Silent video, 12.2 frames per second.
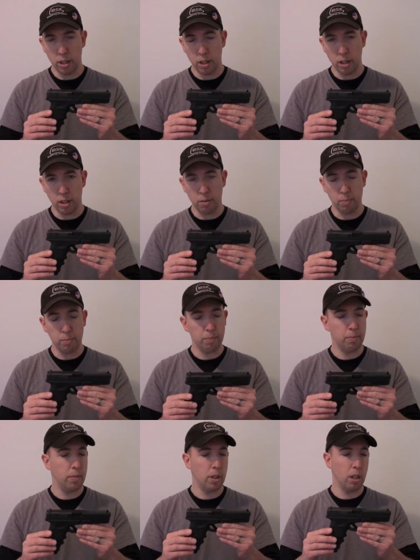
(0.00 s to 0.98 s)
Um,
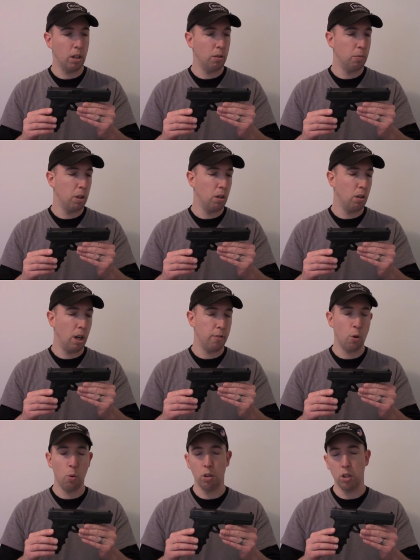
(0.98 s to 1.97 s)
you know, you don't have
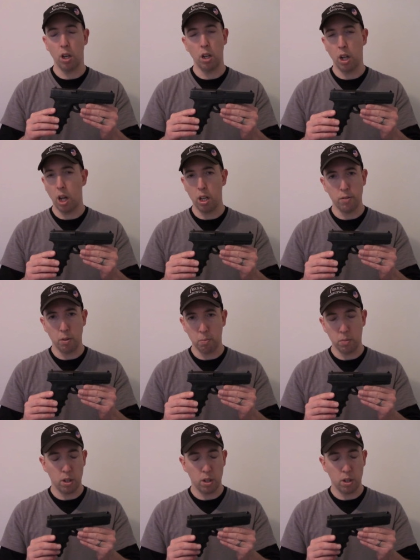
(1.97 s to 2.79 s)
to oil the hell out of them.